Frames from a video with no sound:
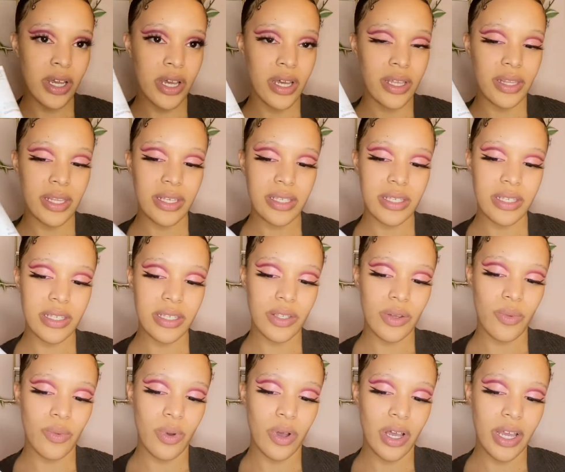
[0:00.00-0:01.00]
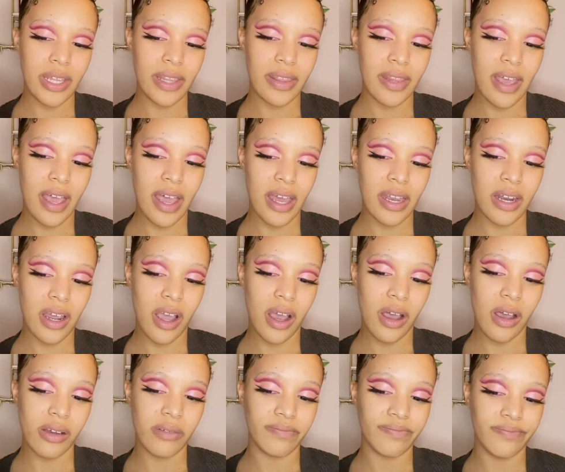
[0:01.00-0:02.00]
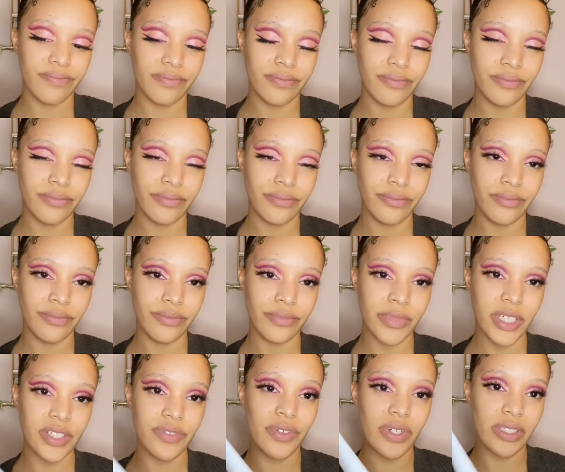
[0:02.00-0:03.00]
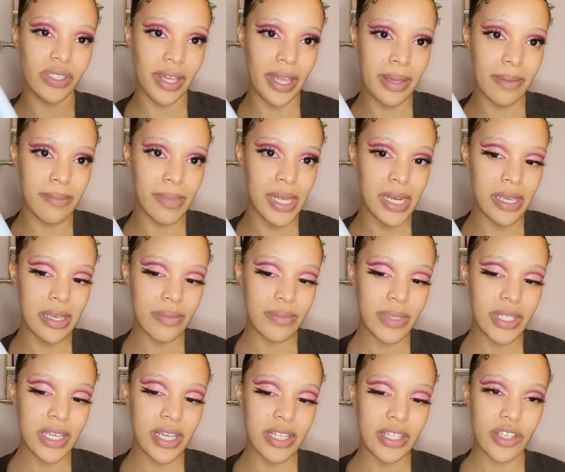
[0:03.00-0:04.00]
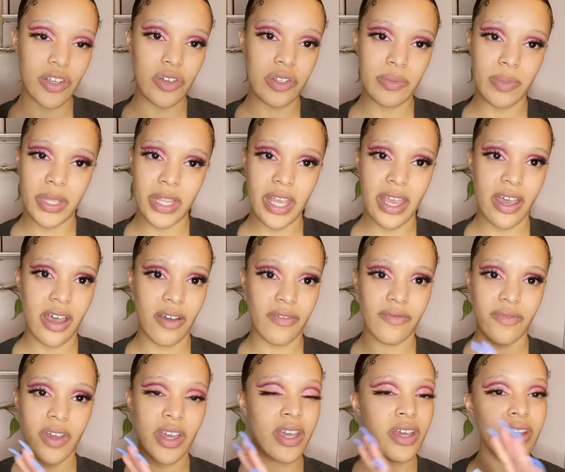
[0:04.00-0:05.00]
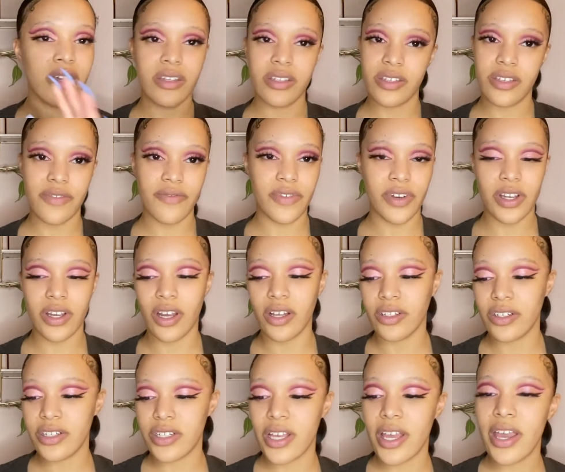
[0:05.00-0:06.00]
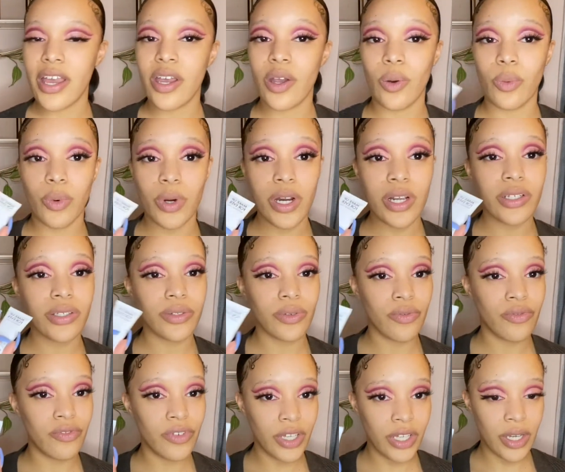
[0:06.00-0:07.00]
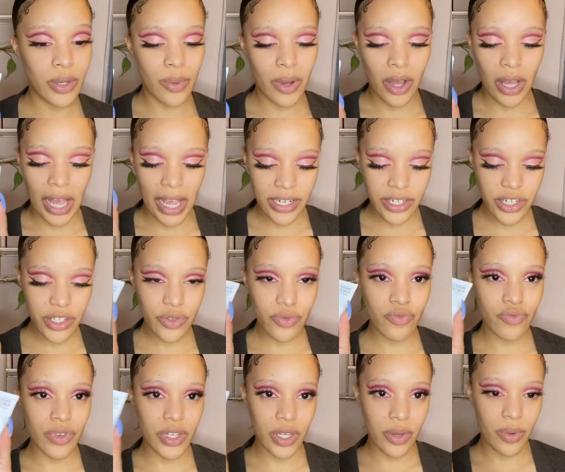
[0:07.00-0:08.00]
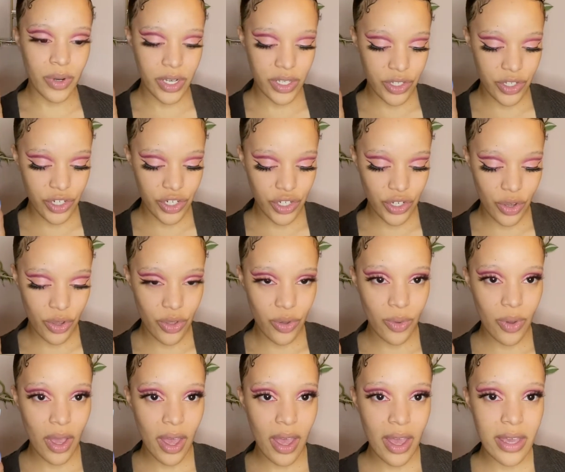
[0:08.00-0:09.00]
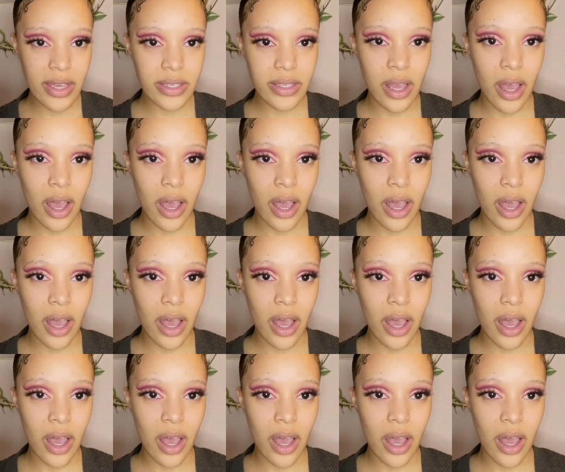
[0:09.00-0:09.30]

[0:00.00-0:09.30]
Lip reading: This is the one that is for light medium skin tones, but they have different colors. works really well. I just really wanted to show you guys.